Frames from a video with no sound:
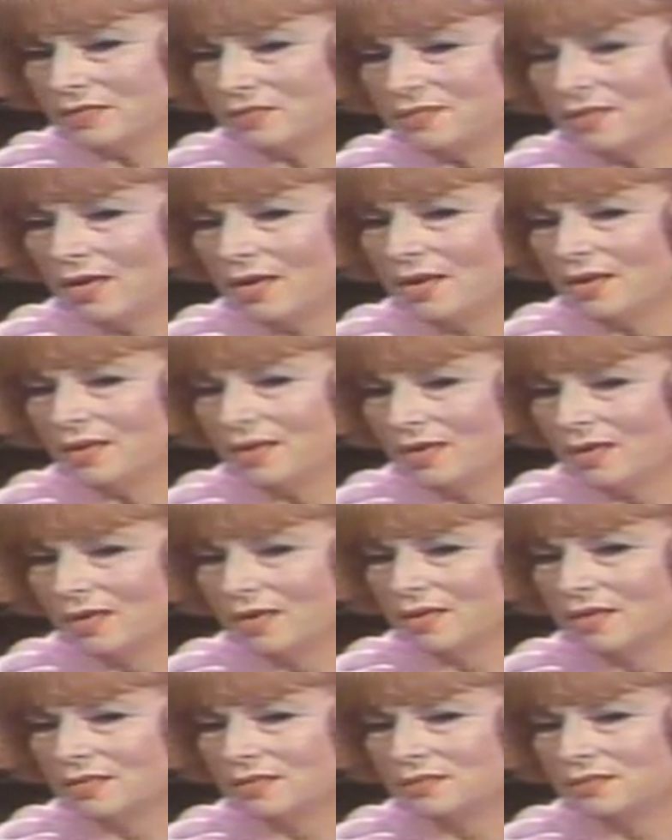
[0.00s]
daily
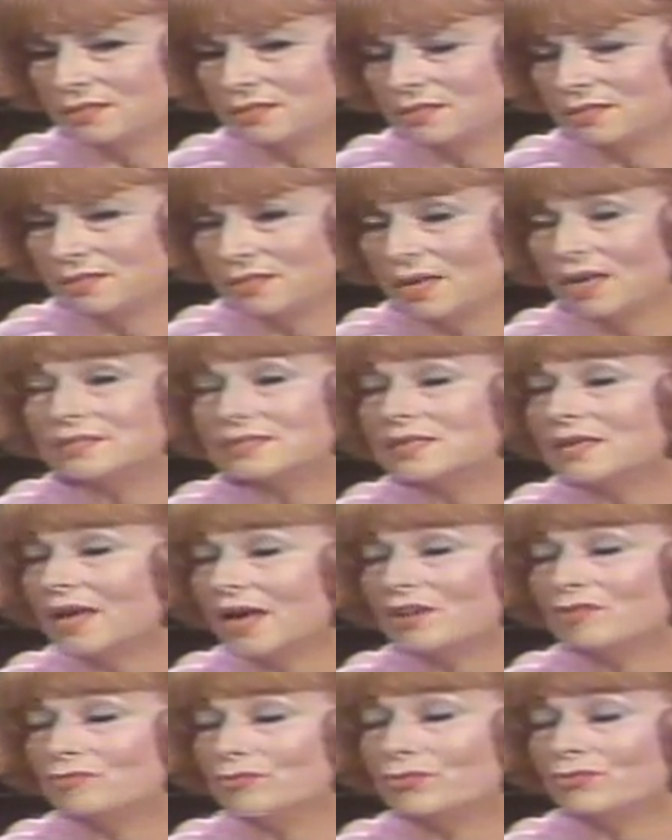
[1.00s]
needs as the
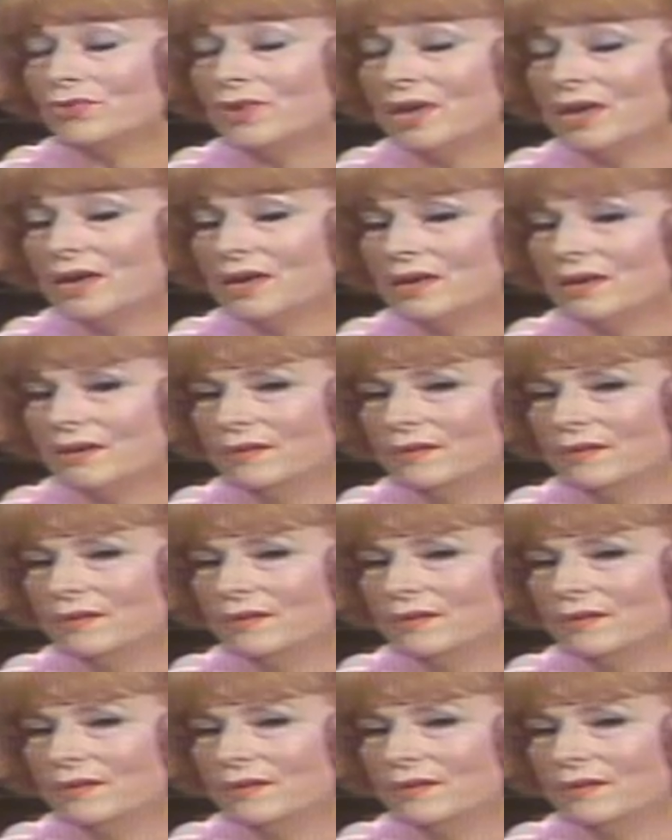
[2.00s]
end drew near,